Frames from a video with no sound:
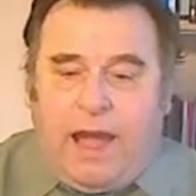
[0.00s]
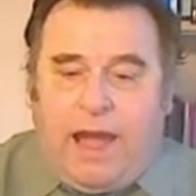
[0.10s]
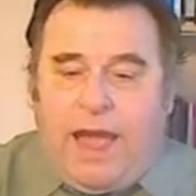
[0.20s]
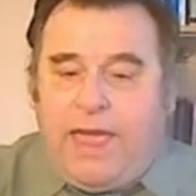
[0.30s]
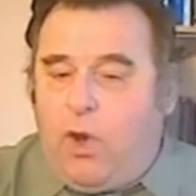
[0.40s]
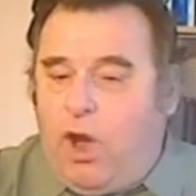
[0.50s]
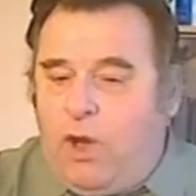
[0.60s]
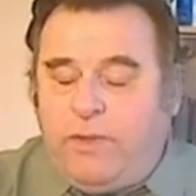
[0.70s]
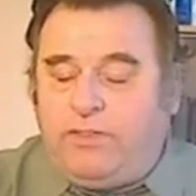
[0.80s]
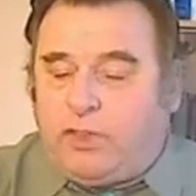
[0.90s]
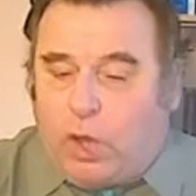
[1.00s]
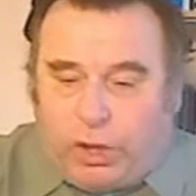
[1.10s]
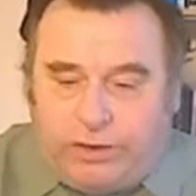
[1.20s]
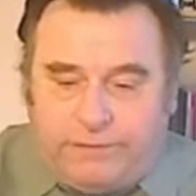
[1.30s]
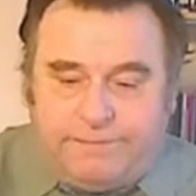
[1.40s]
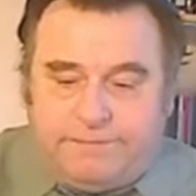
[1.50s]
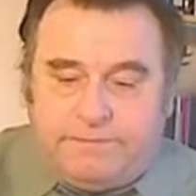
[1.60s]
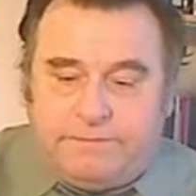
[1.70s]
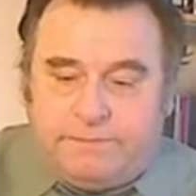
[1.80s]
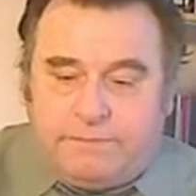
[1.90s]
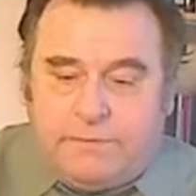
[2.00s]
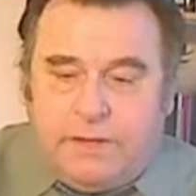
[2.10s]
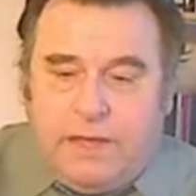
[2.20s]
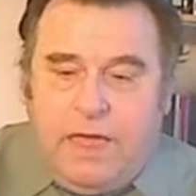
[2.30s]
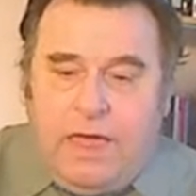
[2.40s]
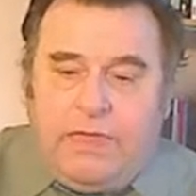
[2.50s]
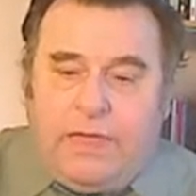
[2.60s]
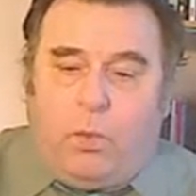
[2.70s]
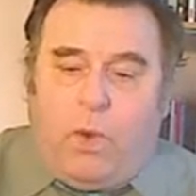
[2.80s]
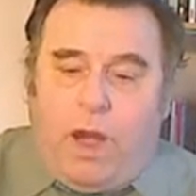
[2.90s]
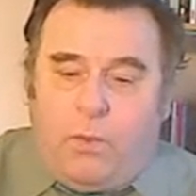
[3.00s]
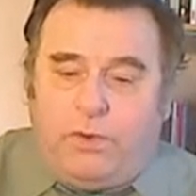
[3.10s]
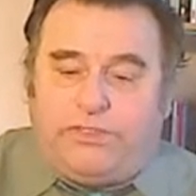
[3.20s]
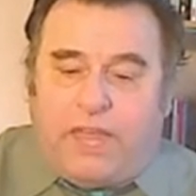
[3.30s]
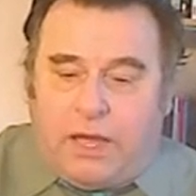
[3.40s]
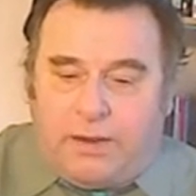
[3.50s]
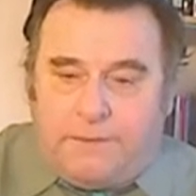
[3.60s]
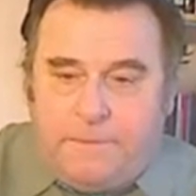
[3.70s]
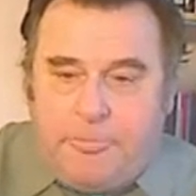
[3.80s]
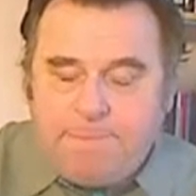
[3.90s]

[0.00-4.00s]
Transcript: I always thought that what was done